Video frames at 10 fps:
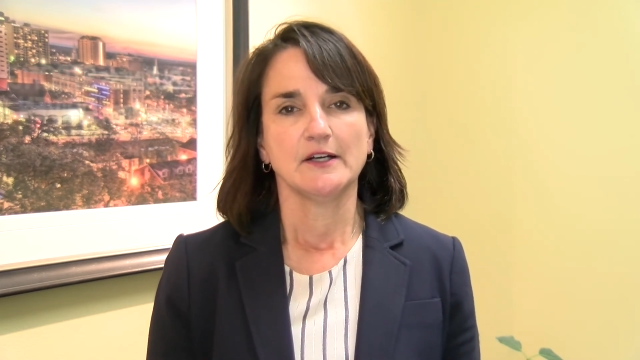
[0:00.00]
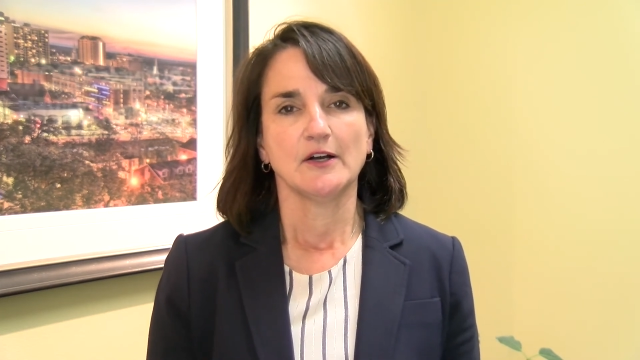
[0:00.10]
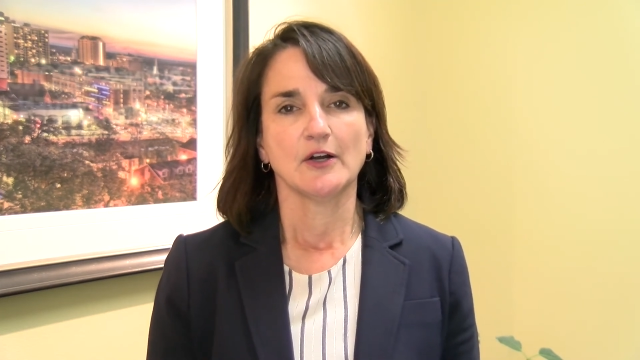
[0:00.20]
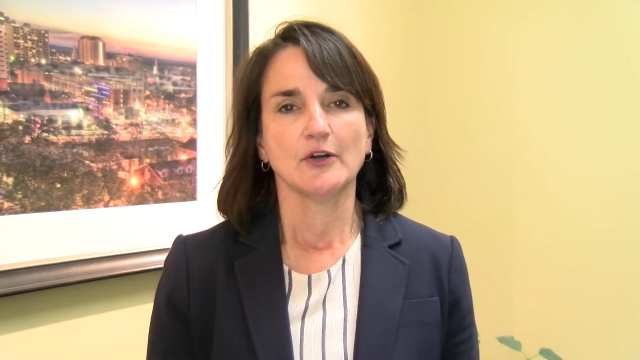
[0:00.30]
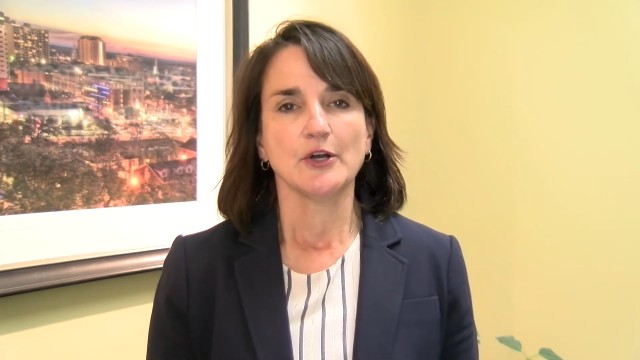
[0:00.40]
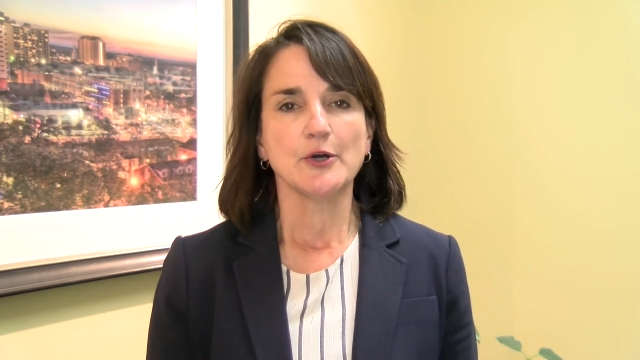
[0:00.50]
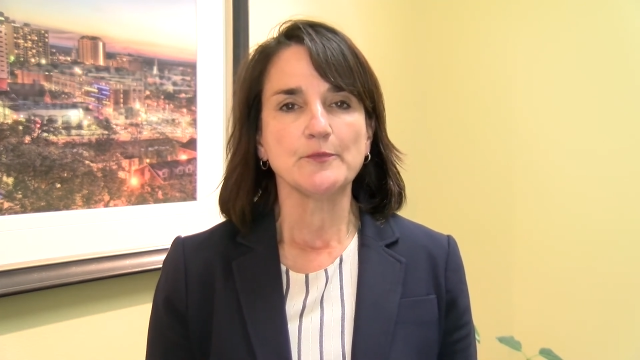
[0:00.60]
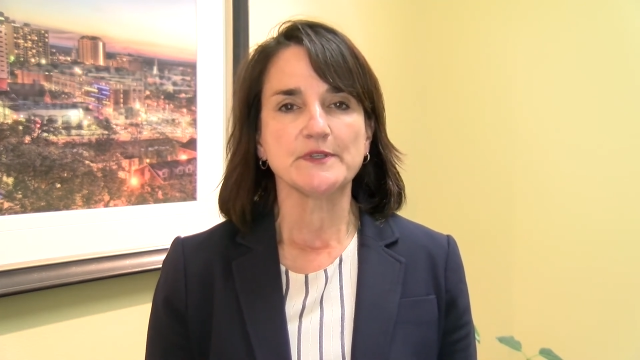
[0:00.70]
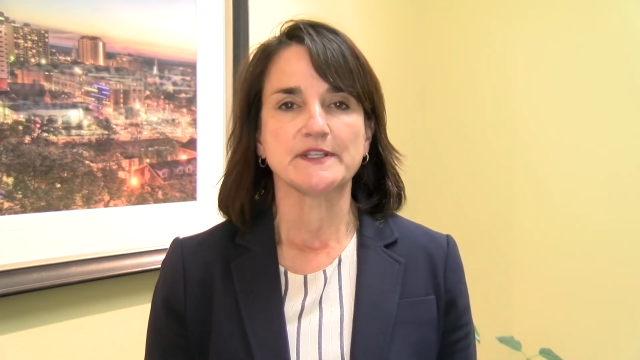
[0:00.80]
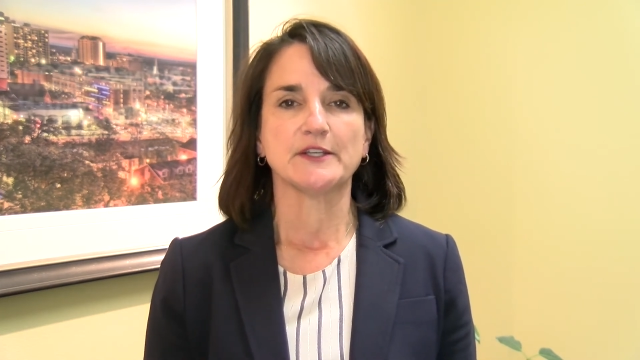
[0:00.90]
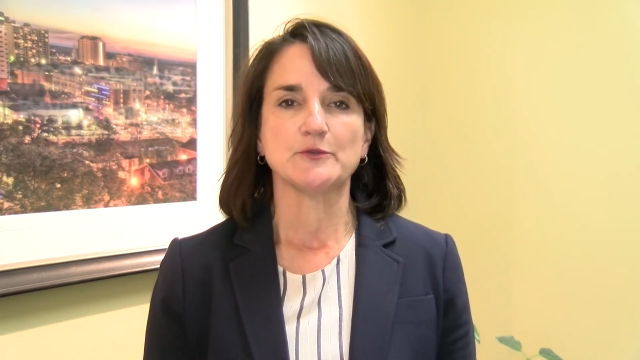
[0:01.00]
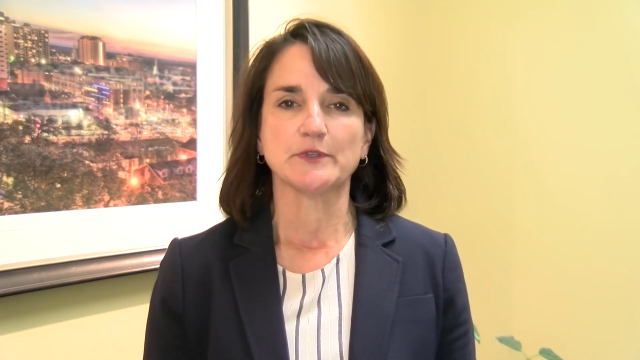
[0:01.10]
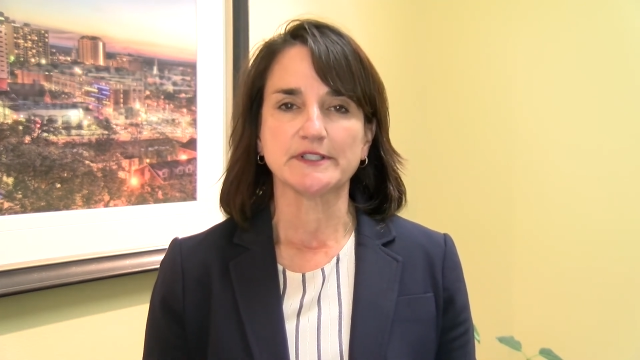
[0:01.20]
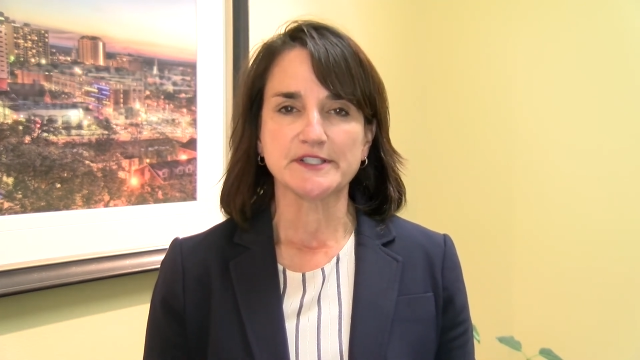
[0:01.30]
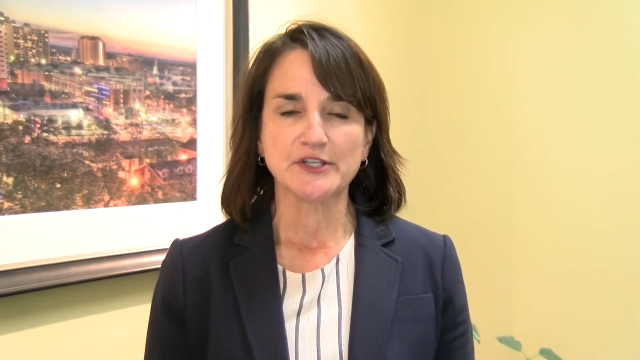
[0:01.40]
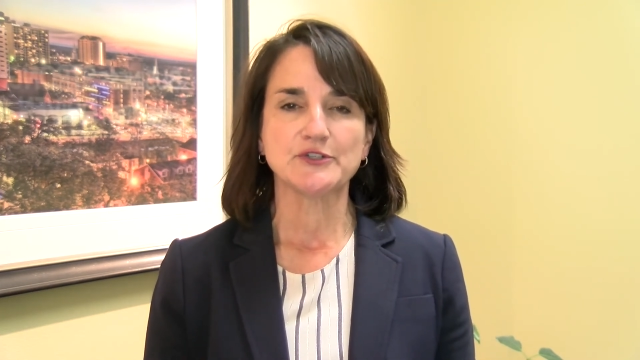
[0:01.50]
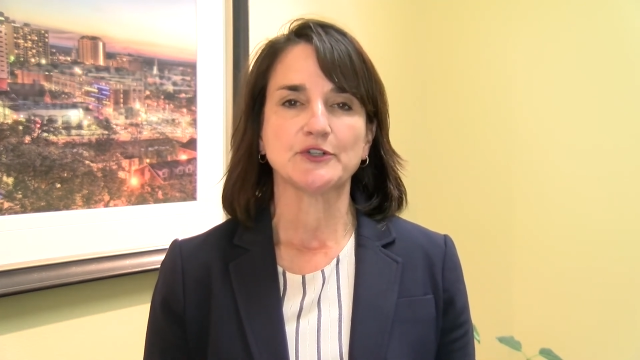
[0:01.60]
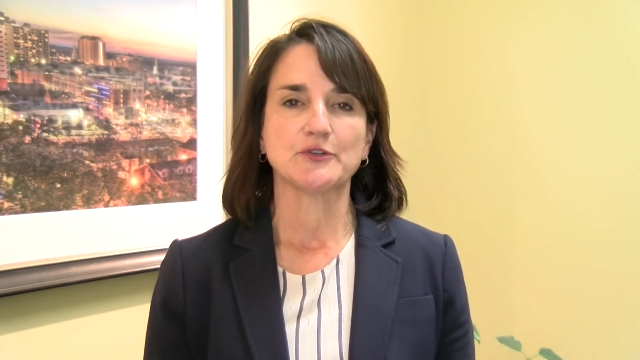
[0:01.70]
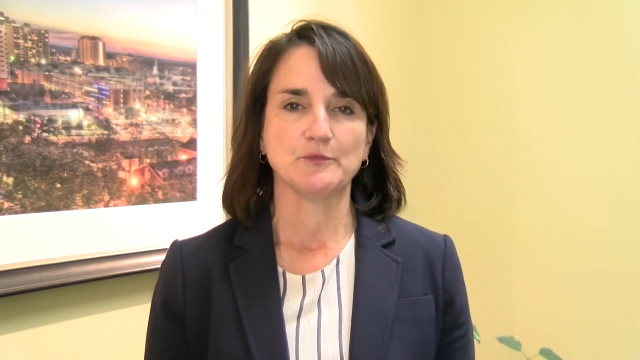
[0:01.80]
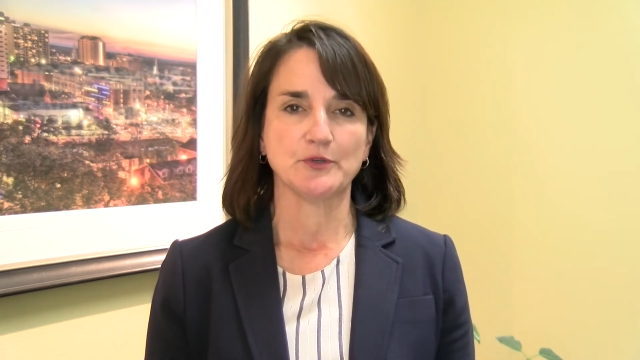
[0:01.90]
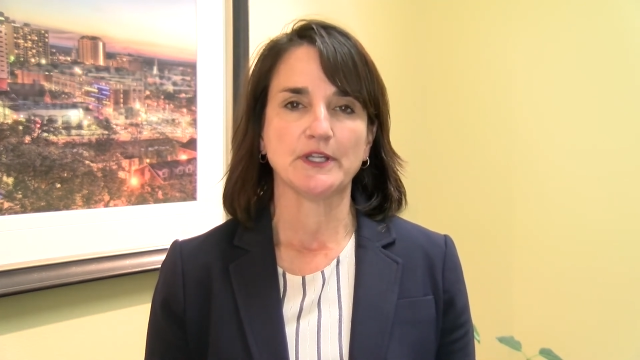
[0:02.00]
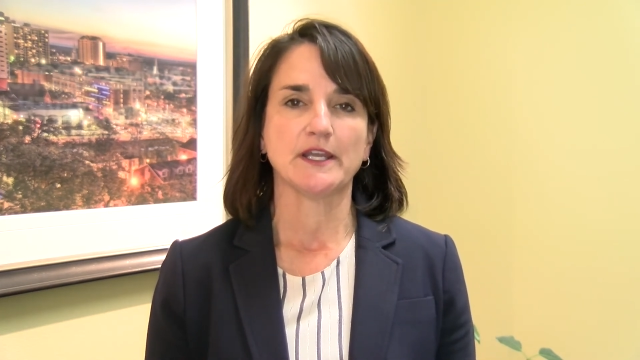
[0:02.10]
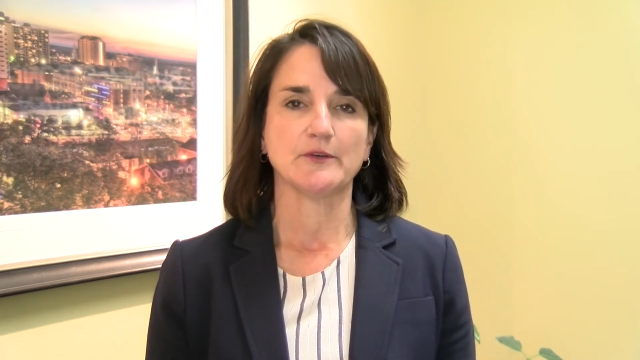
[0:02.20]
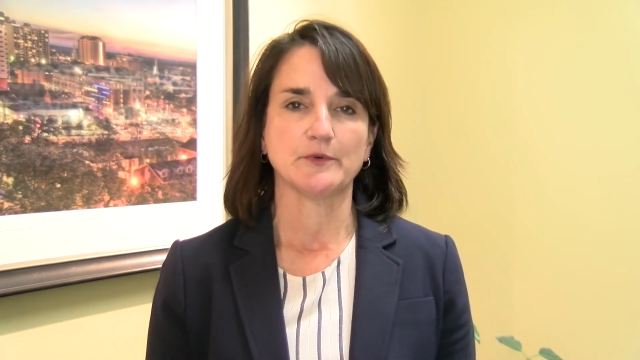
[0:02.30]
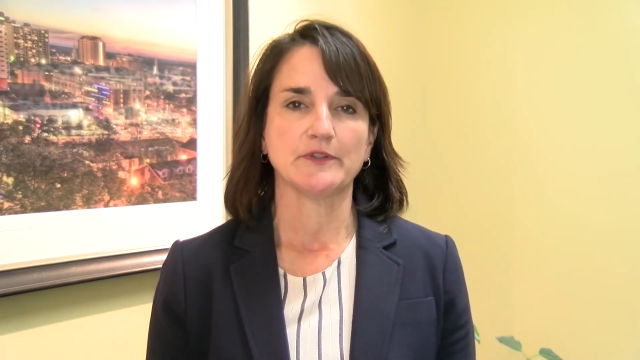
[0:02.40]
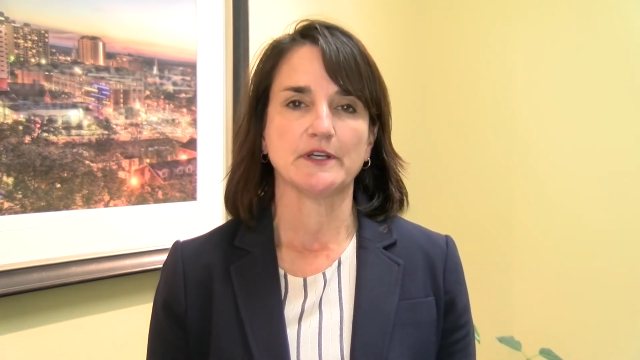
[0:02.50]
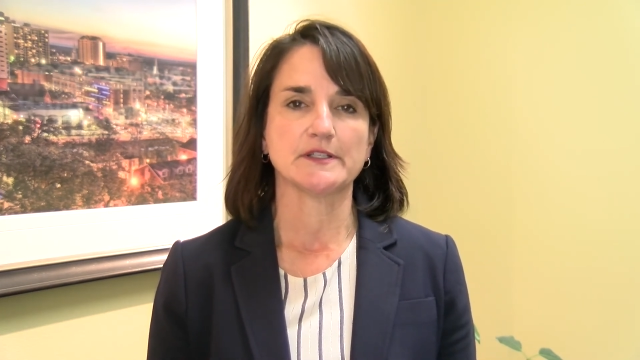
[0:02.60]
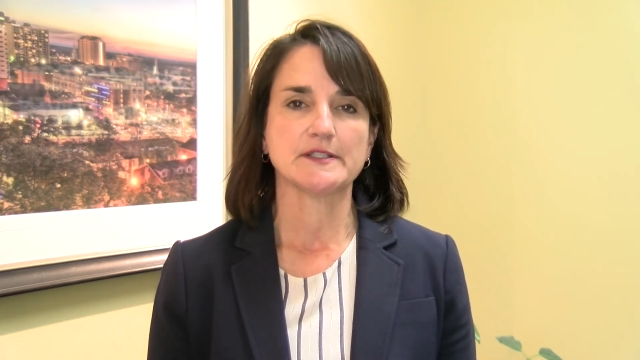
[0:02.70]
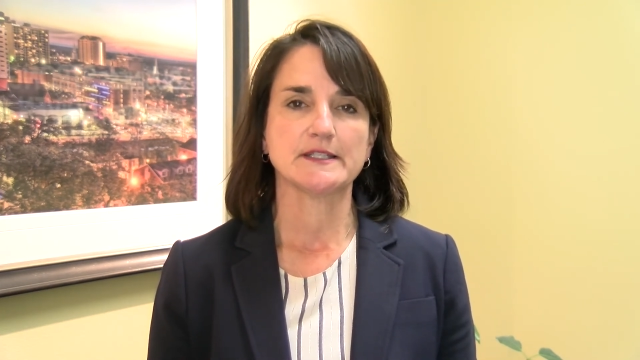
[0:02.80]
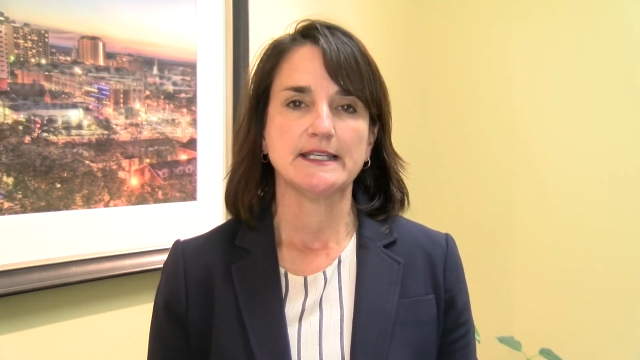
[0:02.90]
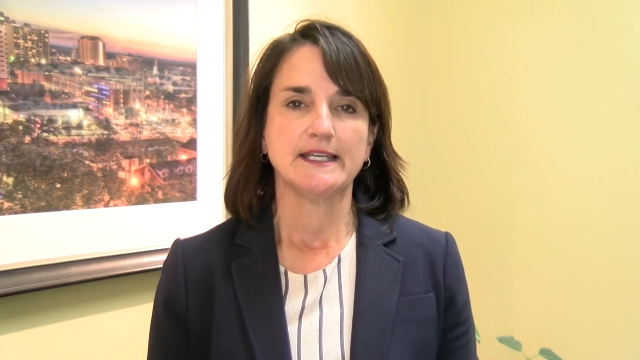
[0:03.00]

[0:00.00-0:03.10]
Our hope is that you will continue to communicate with us